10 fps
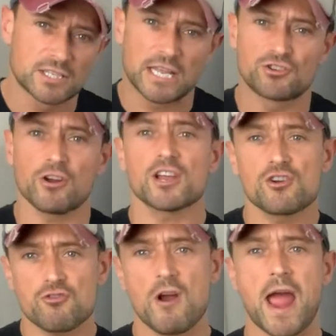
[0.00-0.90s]
trying to
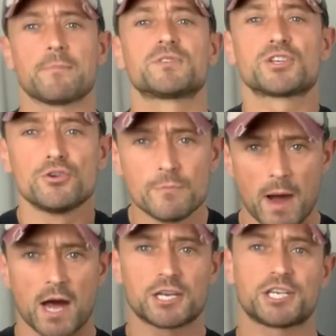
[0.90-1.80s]
cram too
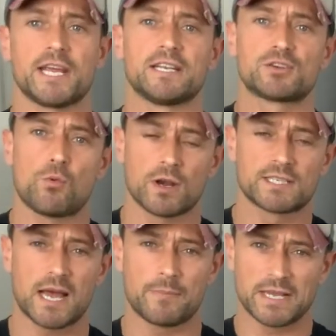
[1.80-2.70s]
much into one
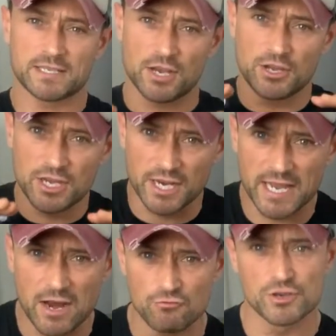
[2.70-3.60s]
tablet. So you're going
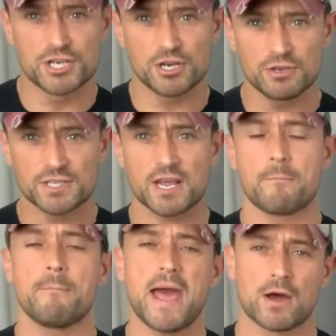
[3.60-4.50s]
to get reduced
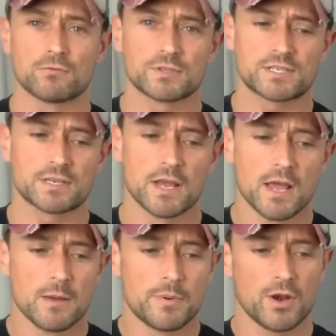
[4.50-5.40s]
amounts,
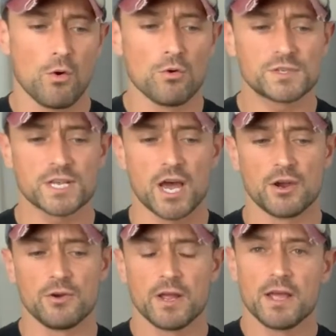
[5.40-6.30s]
but
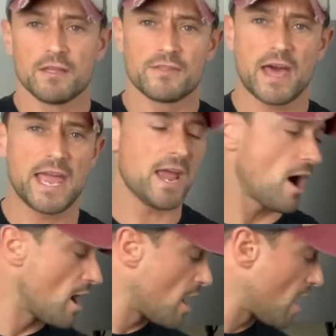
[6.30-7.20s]
also they
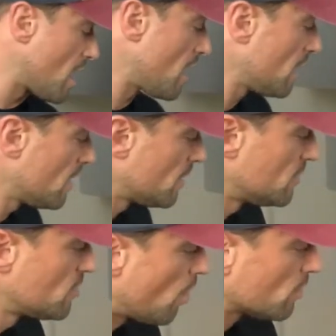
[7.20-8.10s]
are
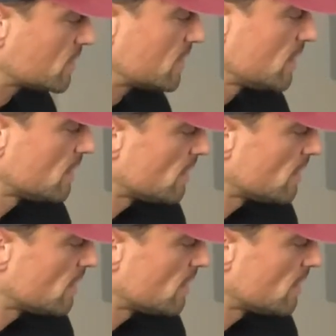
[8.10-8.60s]
not,